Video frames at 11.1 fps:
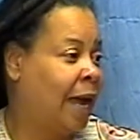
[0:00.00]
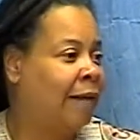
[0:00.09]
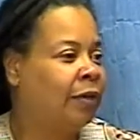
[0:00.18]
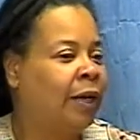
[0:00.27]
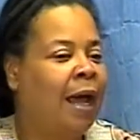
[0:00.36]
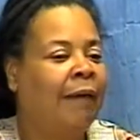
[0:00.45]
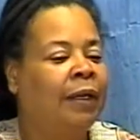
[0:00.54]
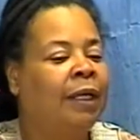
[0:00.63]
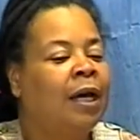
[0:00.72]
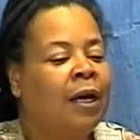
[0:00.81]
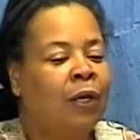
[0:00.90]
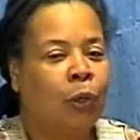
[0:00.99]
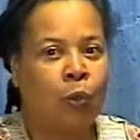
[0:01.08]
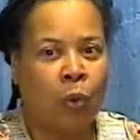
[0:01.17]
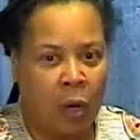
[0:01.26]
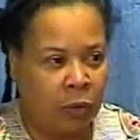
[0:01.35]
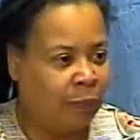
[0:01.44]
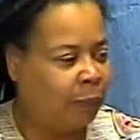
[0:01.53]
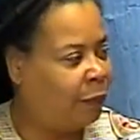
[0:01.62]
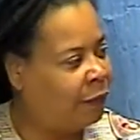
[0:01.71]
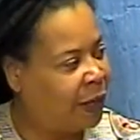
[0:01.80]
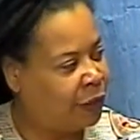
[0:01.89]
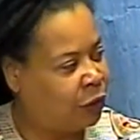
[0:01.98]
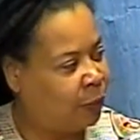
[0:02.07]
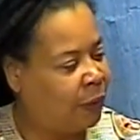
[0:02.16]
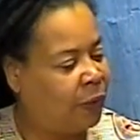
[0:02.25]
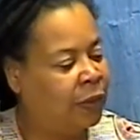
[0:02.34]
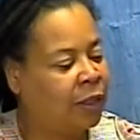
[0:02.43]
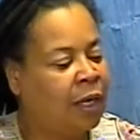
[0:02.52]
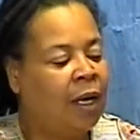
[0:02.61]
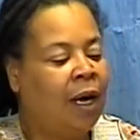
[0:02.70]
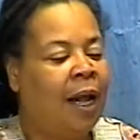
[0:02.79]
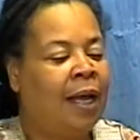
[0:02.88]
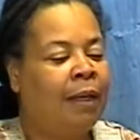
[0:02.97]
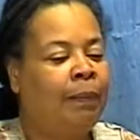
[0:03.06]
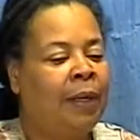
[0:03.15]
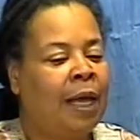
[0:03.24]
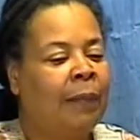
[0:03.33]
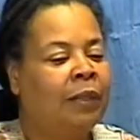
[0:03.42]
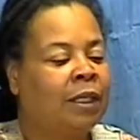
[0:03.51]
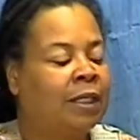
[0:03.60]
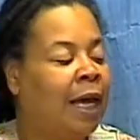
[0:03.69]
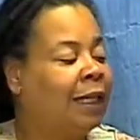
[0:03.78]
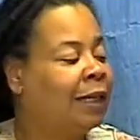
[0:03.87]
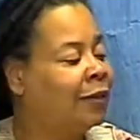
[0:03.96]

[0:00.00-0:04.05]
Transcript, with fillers: after having grown vegetables and been able to take their